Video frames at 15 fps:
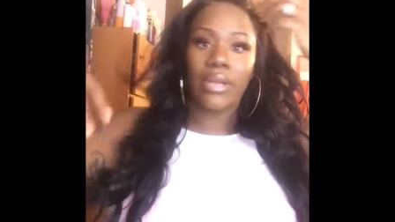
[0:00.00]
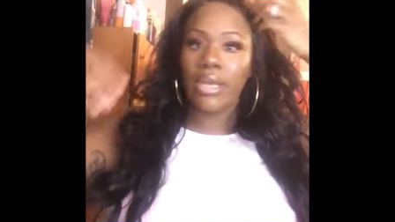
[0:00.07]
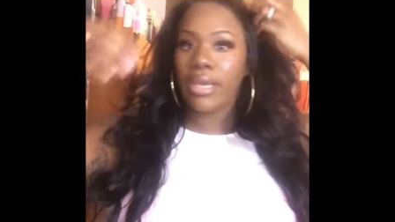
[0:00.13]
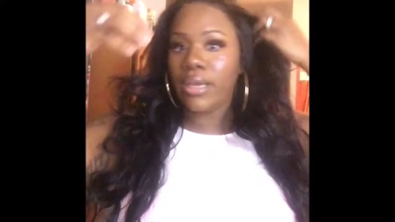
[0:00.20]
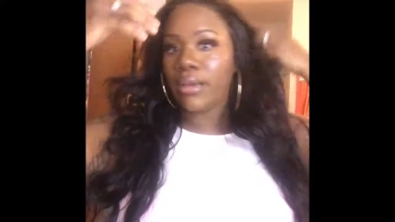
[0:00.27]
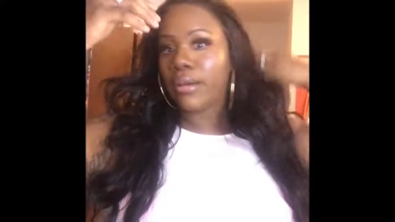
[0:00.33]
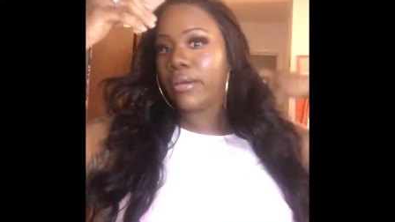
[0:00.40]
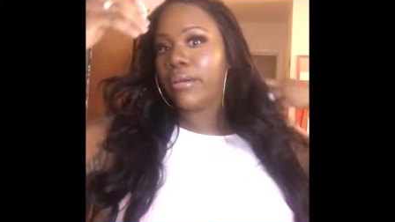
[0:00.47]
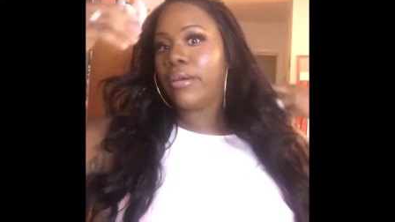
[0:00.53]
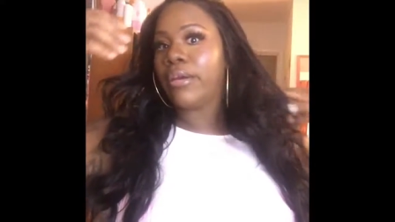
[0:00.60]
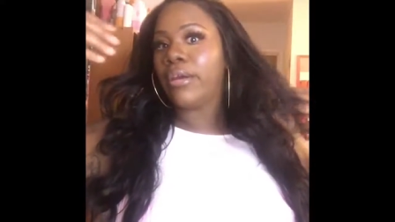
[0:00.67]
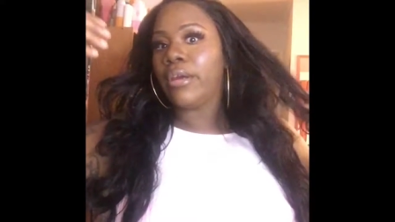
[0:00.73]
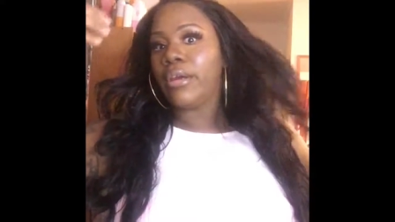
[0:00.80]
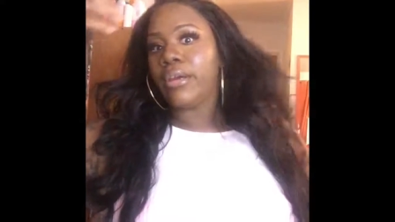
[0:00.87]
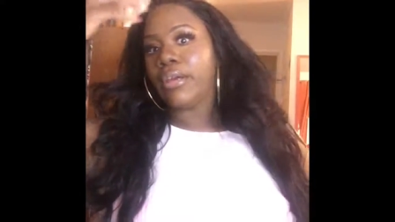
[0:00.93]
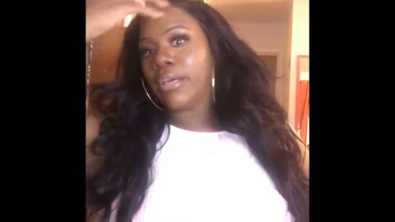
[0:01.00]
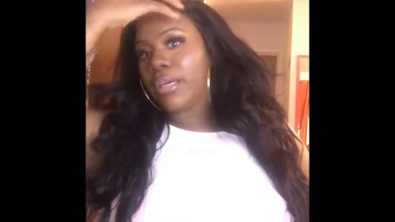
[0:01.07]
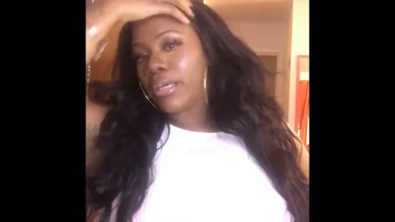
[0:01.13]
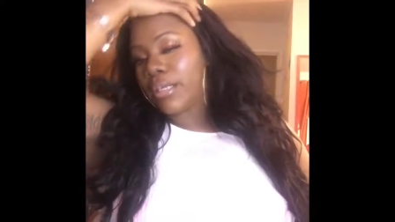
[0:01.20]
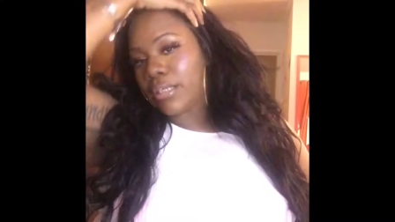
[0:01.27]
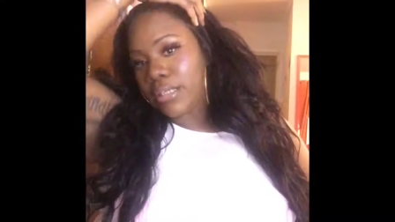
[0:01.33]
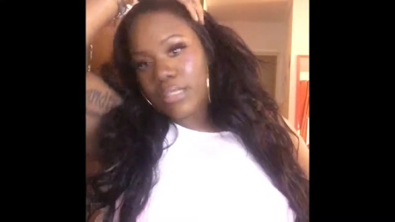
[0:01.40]
Like,
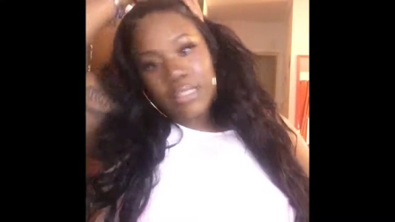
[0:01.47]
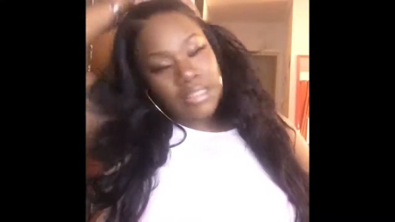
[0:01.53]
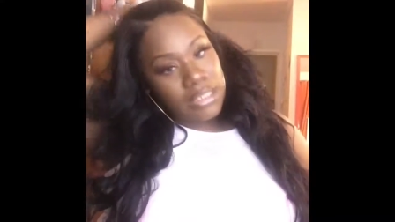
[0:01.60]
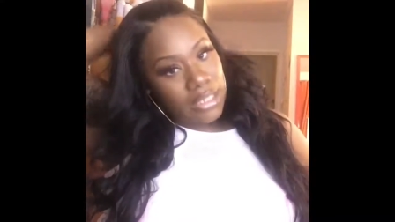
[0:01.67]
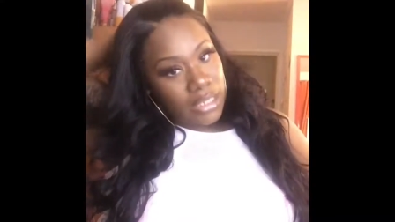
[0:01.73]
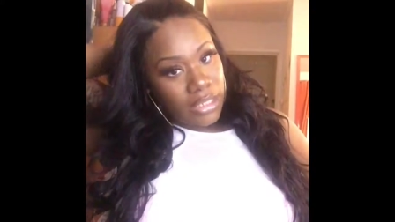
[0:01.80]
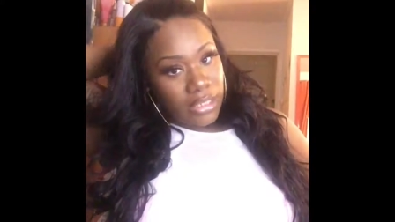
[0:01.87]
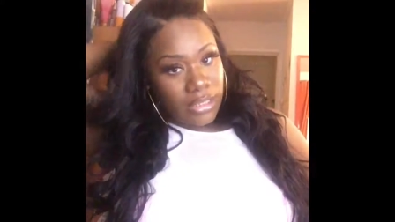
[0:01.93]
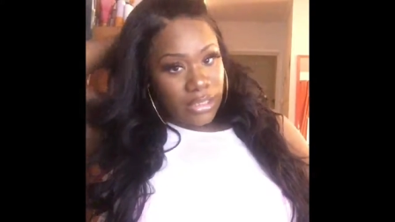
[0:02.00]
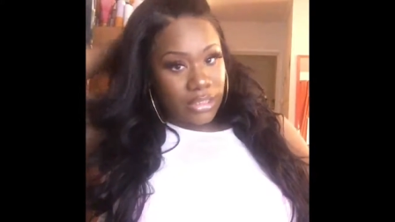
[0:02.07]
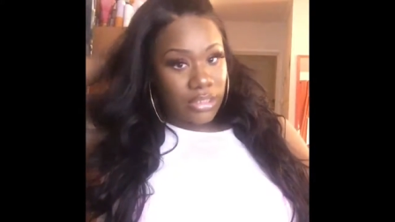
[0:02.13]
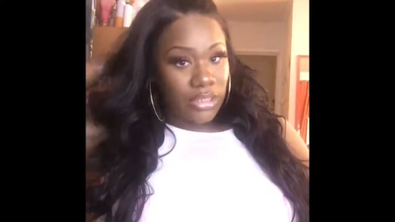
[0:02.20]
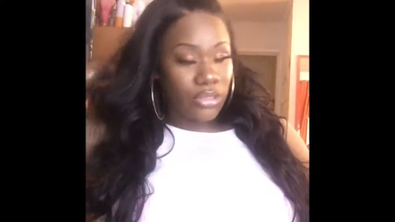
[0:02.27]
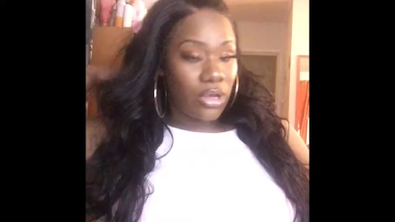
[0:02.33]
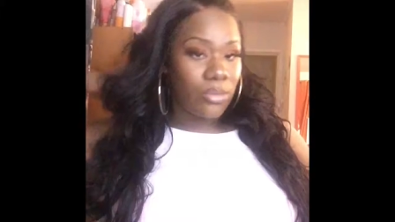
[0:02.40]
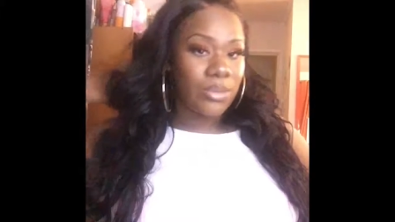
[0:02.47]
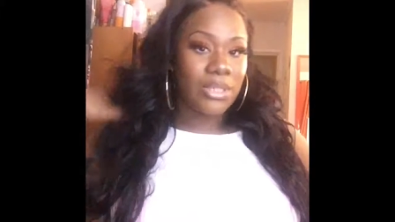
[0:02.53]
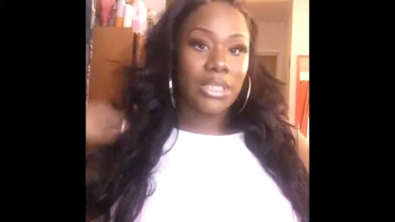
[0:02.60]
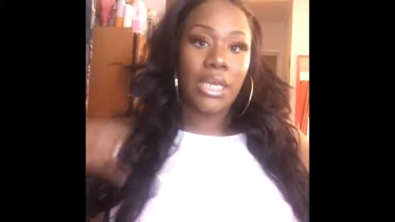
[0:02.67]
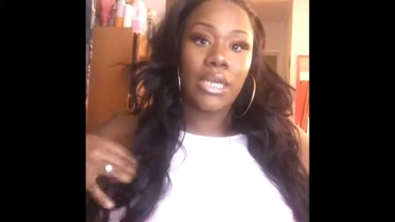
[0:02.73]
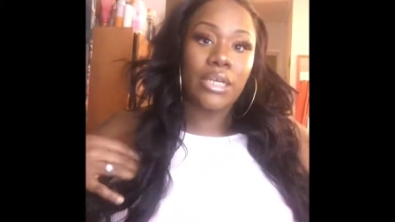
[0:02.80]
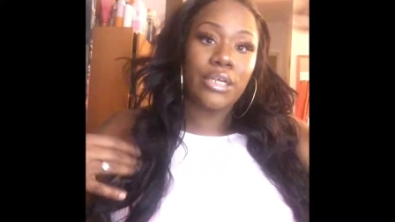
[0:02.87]
it is killing it. So I was
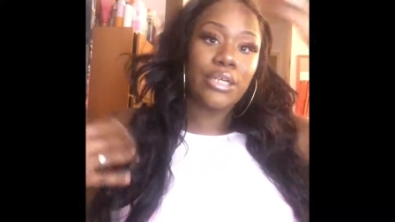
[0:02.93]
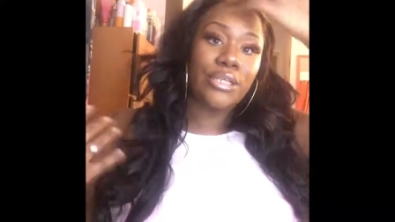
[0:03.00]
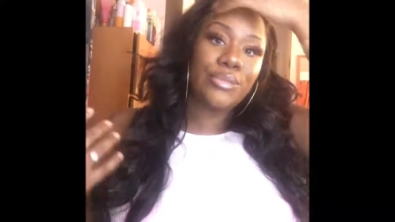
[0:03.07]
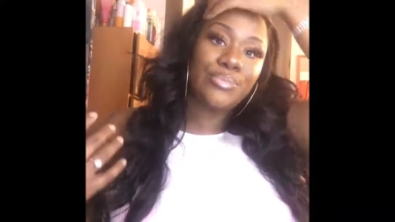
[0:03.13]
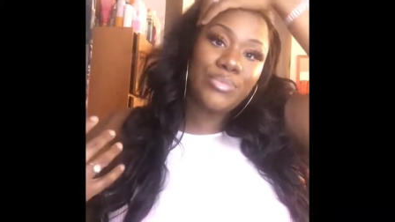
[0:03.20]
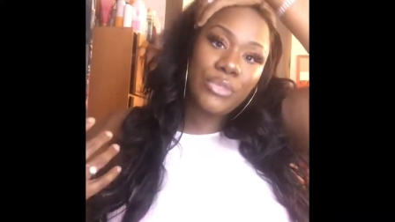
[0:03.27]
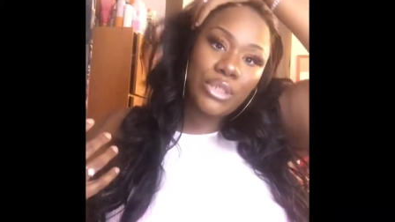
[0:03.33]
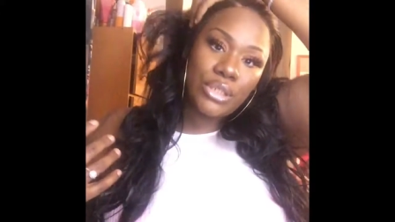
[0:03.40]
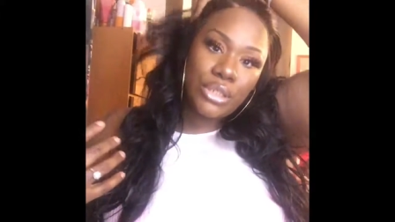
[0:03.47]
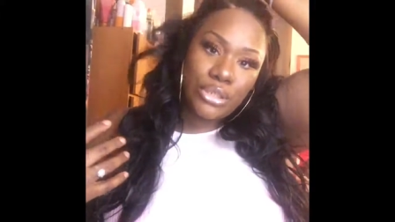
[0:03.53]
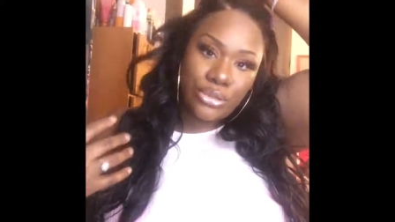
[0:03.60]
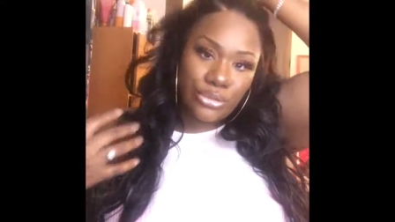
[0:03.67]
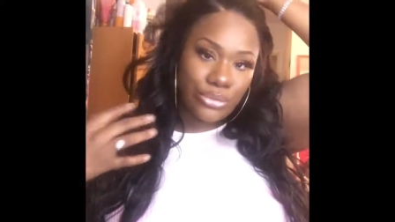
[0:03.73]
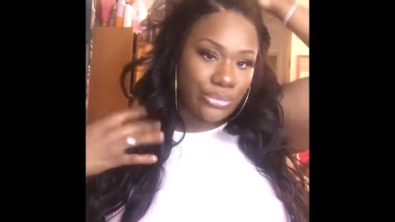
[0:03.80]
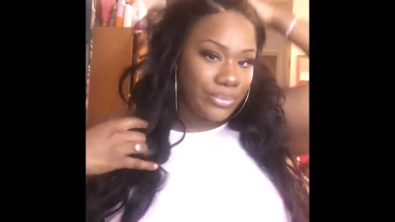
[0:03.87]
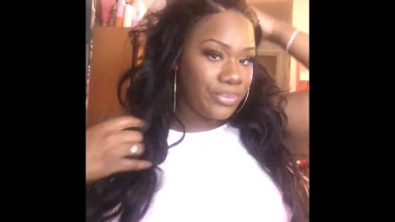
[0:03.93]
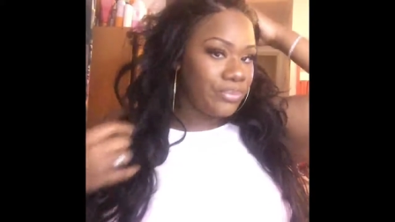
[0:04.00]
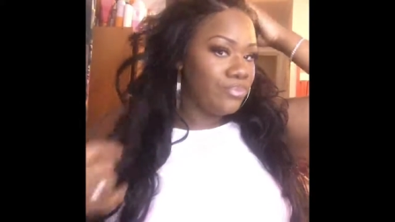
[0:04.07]
like, up, oh, you know,